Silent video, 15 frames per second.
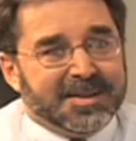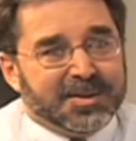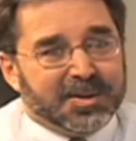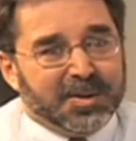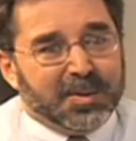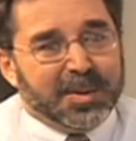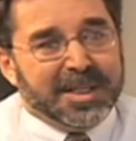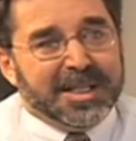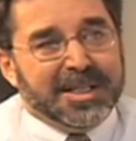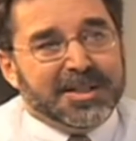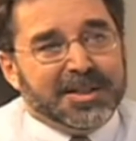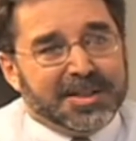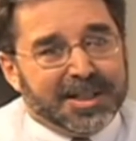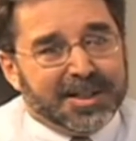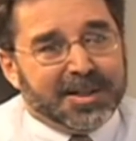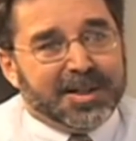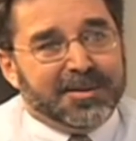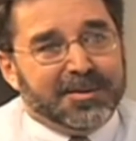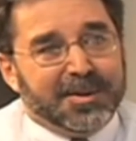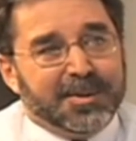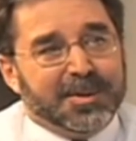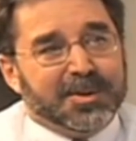So we need to tell our
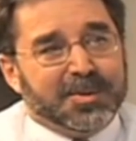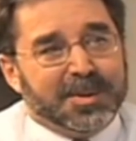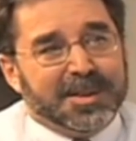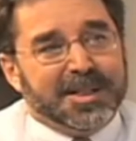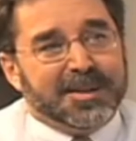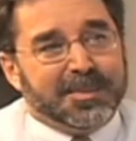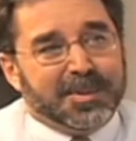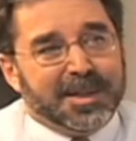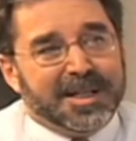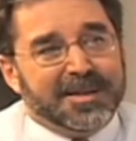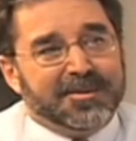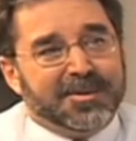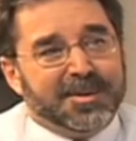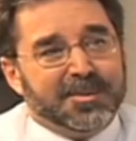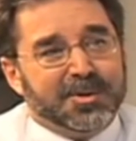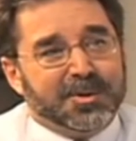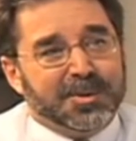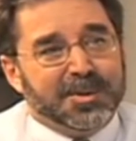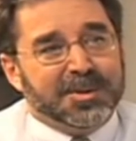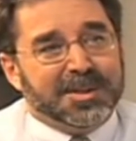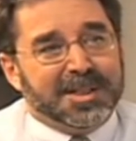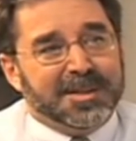viewers when they're praying from
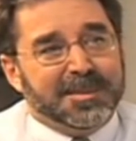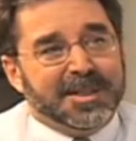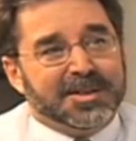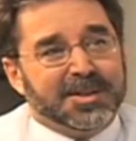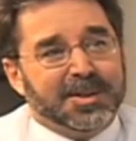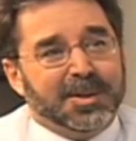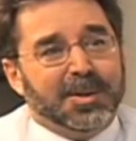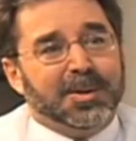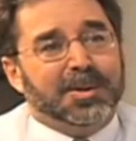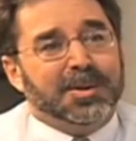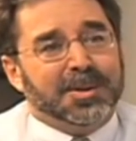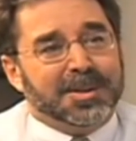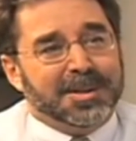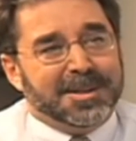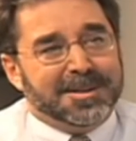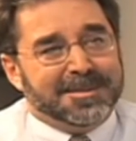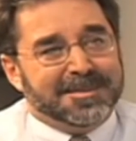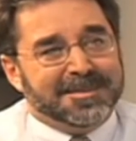Jerusalem, it's a local call.